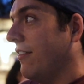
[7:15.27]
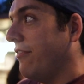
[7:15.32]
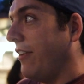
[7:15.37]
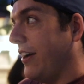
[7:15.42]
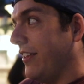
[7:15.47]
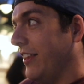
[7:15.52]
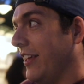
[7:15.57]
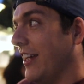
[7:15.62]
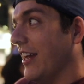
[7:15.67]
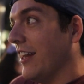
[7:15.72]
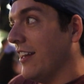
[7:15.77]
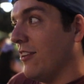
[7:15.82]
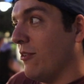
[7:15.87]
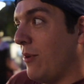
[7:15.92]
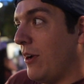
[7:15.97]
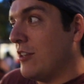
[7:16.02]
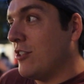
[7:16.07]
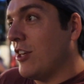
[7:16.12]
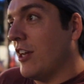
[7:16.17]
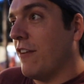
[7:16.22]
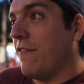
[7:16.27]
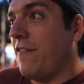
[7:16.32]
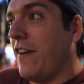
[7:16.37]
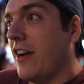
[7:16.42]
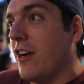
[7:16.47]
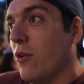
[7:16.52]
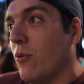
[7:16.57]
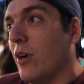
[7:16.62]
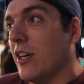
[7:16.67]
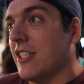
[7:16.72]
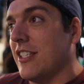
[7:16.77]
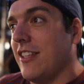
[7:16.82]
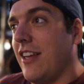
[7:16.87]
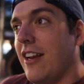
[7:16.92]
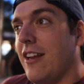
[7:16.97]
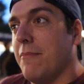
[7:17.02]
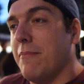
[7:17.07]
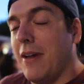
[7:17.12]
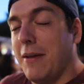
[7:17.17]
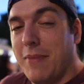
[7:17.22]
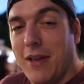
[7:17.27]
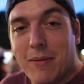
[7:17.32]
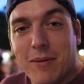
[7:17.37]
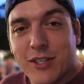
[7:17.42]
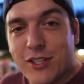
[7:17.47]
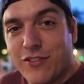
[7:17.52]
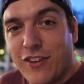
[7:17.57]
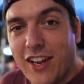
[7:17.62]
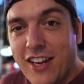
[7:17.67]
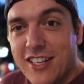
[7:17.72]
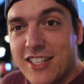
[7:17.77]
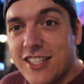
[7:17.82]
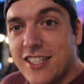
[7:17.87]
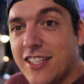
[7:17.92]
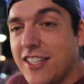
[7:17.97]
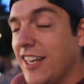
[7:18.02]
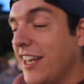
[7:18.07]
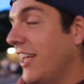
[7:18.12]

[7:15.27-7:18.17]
finally getting to watch like fireworks light up my baby's face,